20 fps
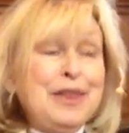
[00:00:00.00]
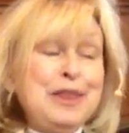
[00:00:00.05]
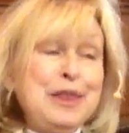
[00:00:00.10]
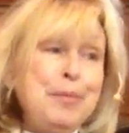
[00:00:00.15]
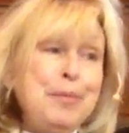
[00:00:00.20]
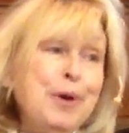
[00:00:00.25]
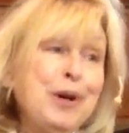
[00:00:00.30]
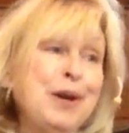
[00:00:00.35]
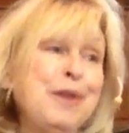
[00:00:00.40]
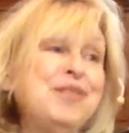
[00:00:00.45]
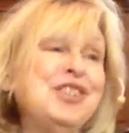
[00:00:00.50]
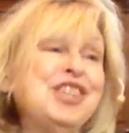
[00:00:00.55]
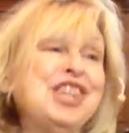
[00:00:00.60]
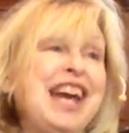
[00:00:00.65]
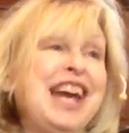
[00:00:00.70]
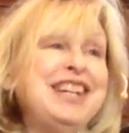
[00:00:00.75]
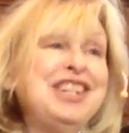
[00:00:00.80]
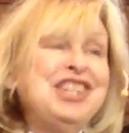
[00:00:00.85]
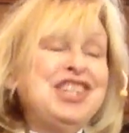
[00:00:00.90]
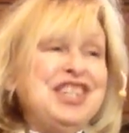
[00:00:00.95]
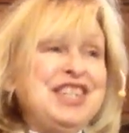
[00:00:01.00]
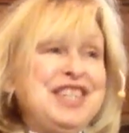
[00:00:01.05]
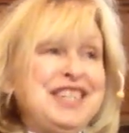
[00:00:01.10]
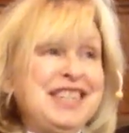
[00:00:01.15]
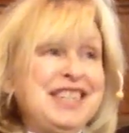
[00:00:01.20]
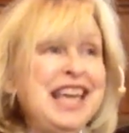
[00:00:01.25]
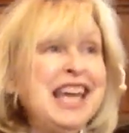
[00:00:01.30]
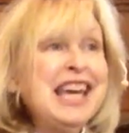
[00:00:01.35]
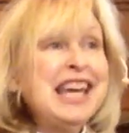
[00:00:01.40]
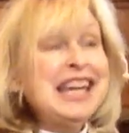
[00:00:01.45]
The book of
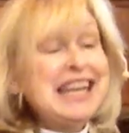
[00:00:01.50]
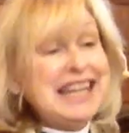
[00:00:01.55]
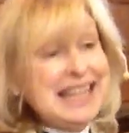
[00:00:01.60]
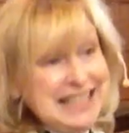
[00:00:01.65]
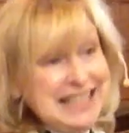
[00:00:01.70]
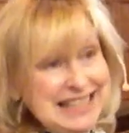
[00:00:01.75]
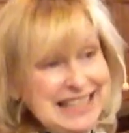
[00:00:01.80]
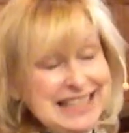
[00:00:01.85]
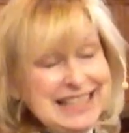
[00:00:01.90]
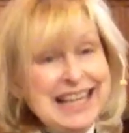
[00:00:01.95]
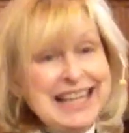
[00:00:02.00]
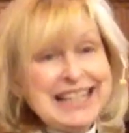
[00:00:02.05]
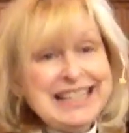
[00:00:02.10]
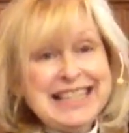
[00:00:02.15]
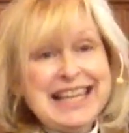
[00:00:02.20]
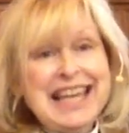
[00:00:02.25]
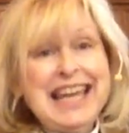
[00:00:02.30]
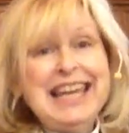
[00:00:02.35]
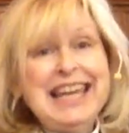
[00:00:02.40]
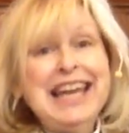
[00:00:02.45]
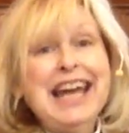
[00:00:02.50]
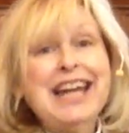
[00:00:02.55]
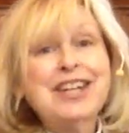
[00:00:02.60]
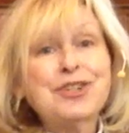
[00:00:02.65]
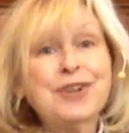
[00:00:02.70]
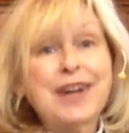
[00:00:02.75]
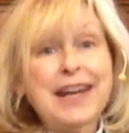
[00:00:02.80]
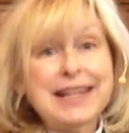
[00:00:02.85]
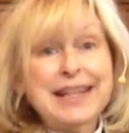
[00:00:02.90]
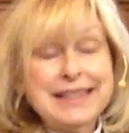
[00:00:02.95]
Judges is, as I say, a
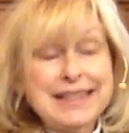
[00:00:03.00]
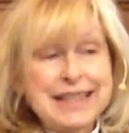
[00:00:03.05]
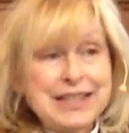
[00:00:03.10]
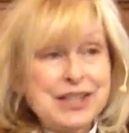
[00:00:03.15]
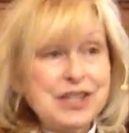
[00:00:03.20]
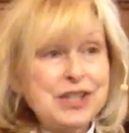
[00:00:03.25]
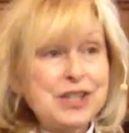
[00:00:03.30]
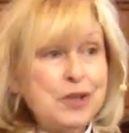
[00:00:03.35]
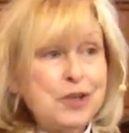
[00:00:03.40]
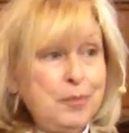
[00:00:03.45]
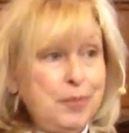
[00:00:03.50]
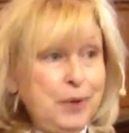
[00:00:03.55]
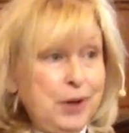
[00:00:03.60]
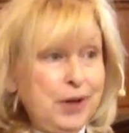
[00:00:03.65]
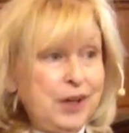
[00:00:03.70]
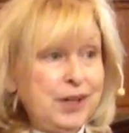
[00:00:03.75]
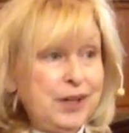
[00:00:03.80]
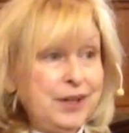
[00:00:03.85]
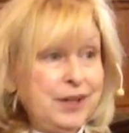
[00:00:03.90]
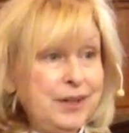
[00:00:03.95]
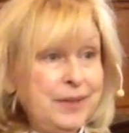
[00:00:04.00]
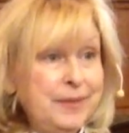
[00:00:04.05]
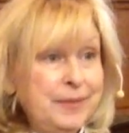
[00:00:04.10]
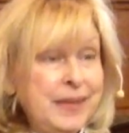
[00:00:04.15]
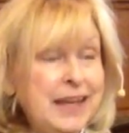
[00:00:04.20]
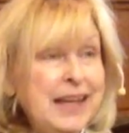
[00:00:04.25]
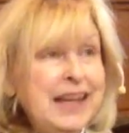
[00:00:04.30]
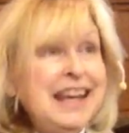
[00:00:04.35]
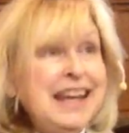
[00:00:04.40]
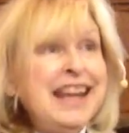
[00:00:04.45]
transitional book.
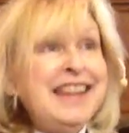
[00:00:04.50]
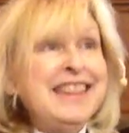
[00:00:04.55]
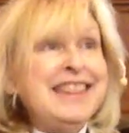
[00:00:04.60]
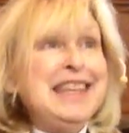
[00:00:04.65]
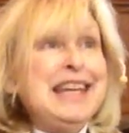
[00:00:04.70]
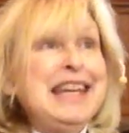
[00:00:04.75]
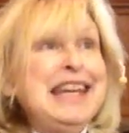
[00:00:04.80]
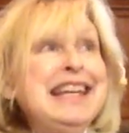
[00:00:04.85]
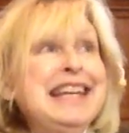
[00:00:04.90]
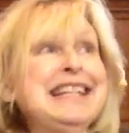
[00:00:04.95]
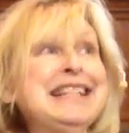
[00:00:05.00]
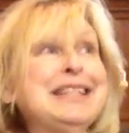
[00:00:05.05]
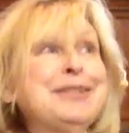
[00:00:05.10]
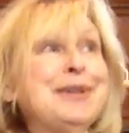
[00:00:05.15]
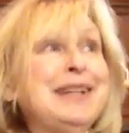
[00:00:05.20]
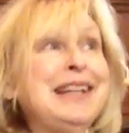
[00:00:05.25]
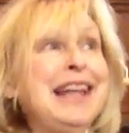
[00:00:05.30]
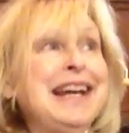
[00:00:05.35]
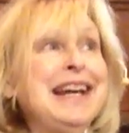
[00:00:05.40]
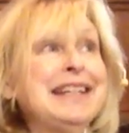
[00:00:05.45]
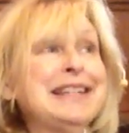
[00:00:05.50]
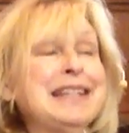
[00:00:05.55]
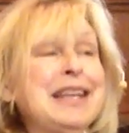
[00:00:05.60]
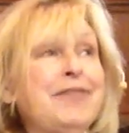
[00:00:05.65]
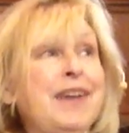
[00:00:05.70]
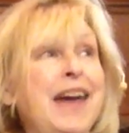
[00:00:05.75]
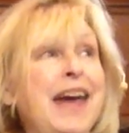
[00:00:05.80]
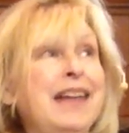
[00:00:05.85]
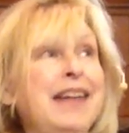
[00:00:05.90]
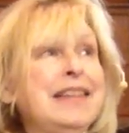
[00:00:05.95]
The Israelites
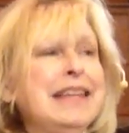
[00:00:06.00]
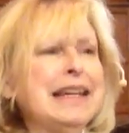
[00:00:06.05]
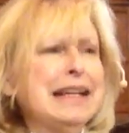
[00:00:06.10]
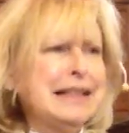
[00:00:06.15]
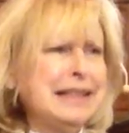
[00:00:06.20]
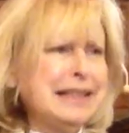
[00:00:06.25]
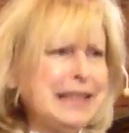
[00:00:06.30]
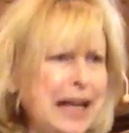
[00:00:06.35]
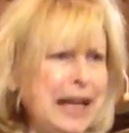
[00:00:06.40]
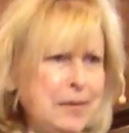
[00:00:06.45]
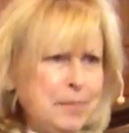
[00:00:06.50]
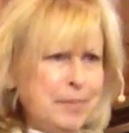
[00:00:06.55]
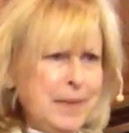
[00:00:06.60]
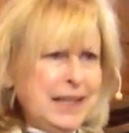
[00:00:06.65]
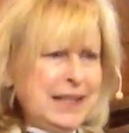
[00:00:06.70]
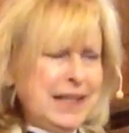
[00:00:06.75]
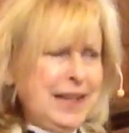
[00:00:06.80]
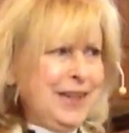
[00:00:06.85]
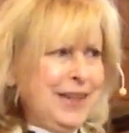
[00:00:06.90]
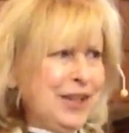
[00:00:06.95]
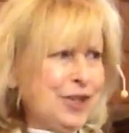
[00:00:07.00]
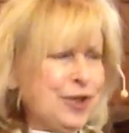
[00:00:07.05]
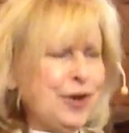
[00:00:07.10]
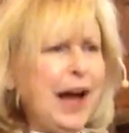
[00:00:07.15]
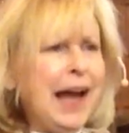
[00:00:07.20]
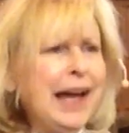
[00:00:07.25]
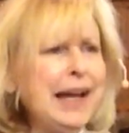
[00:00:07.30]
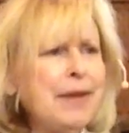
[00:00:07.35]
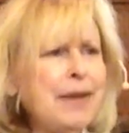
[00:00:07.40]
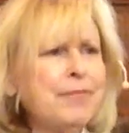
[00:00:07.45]
have had the excitement and the
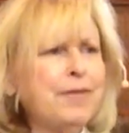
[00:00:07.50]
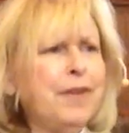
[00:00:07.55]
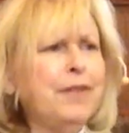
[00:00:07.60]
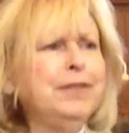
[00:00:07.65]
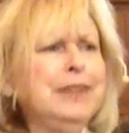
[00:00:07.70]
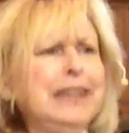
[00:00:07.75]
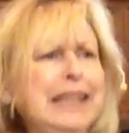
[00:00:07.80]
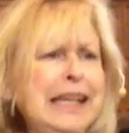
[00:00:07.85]
triumph of